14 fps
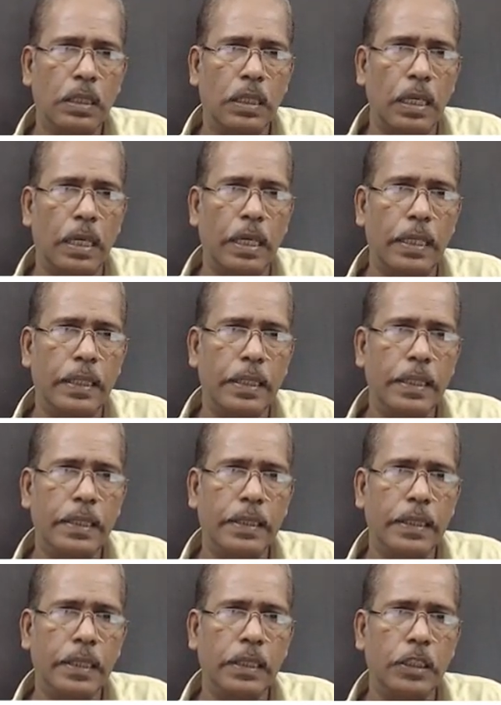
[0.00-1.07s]
and
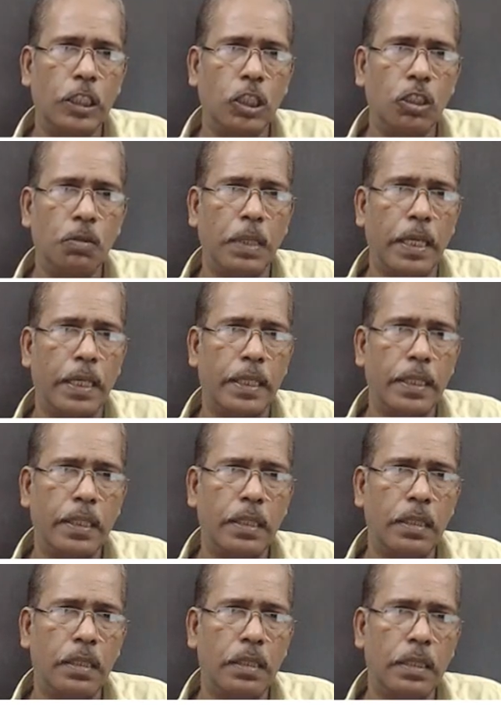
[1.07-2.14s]
dt in the
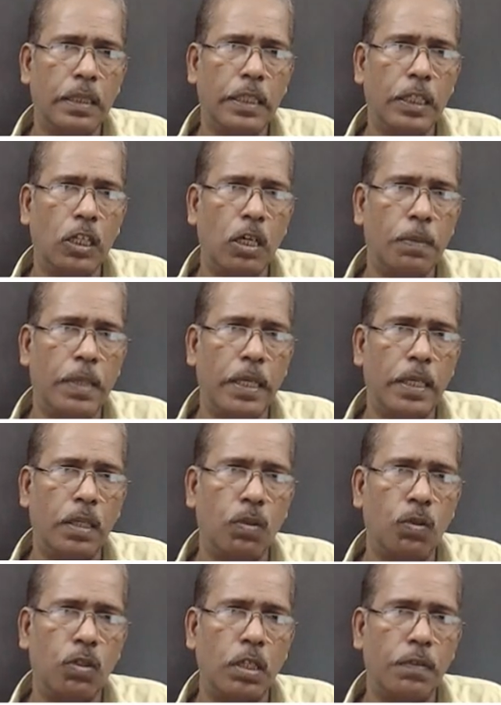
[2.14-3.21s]
numerator, denominator
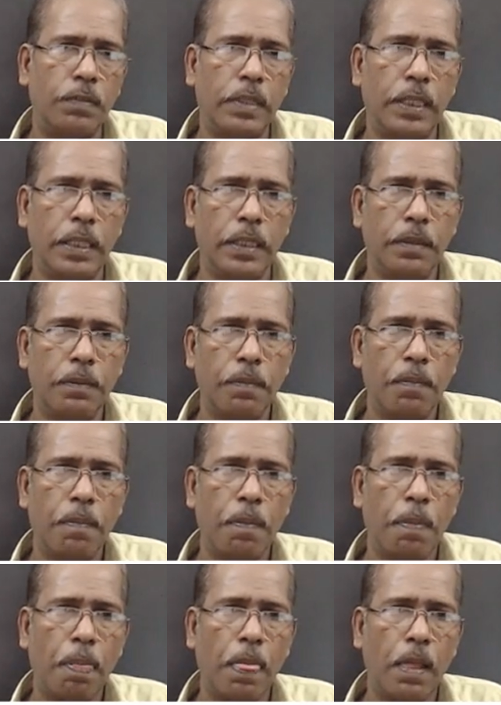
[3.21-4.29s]
root of t.
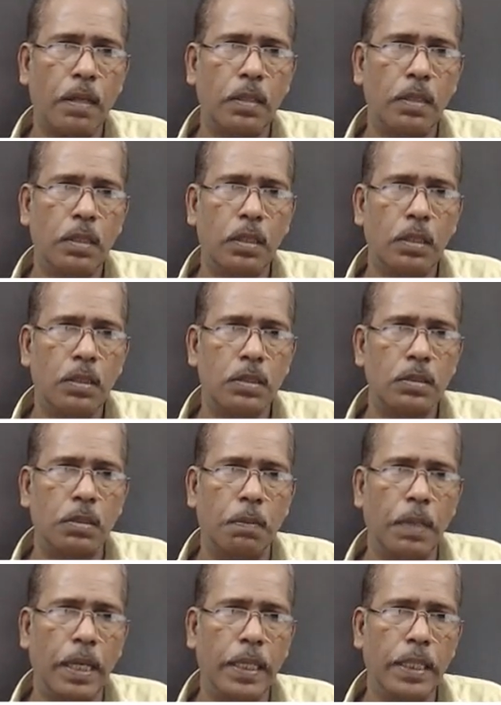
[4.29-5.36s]
So
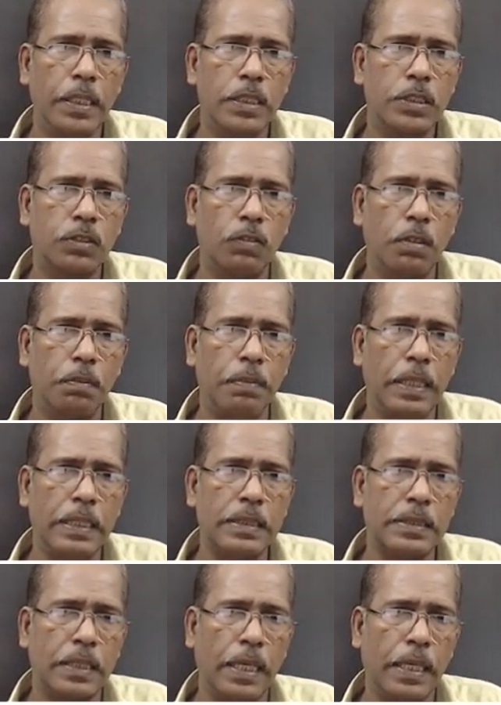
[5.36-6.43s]
minus 1 by
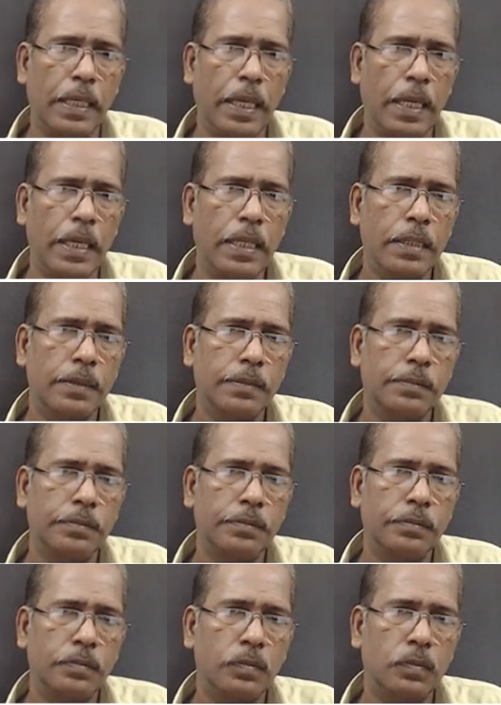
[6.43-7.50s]
sin a,
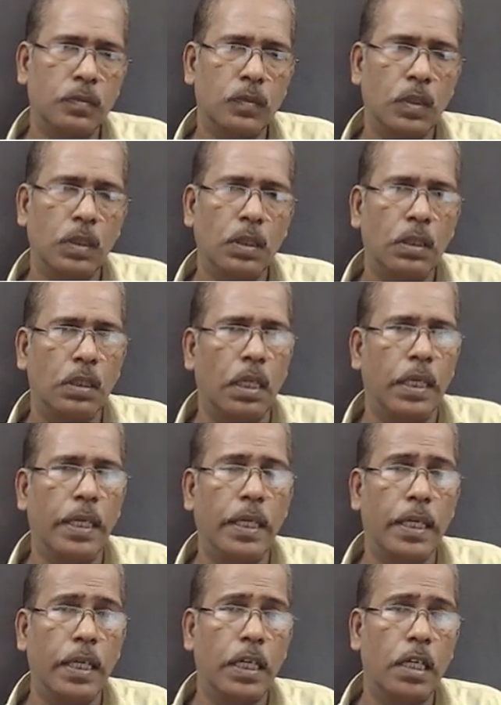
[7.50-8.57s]

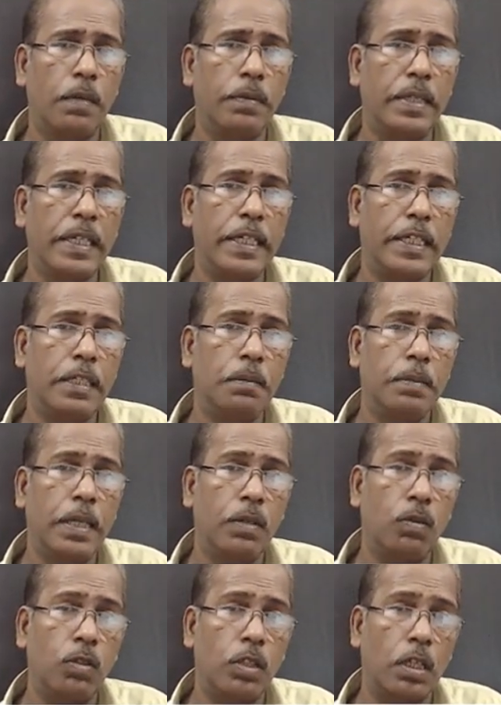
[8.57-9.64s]
integral of dt by
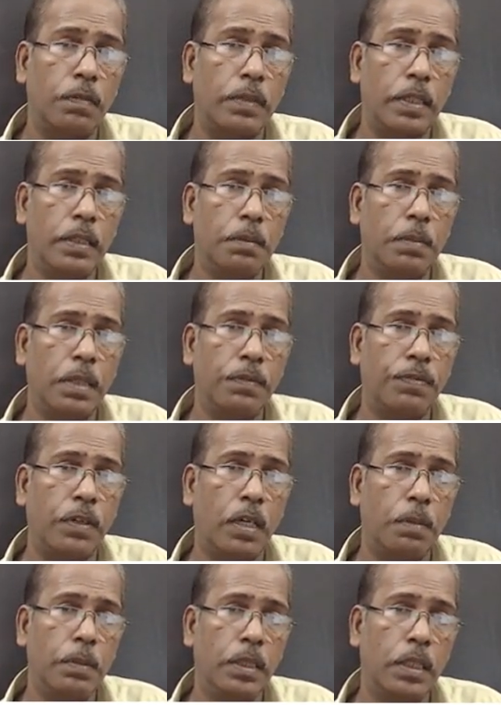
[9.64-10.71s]
root of t by
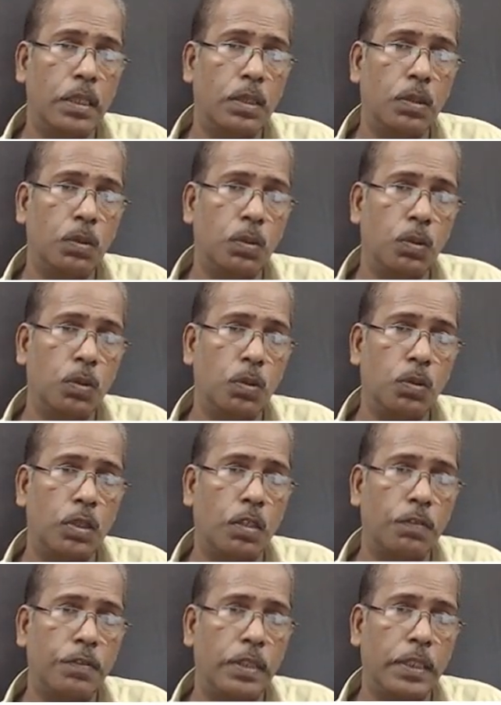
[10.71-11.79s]
formula 2 root
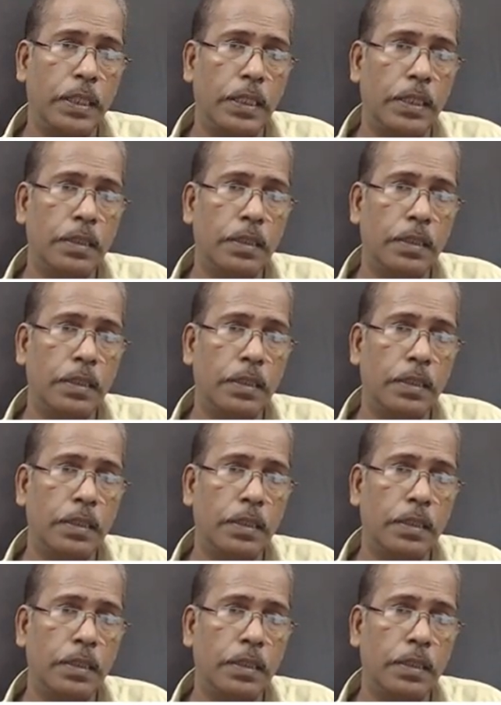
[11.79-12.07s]
of t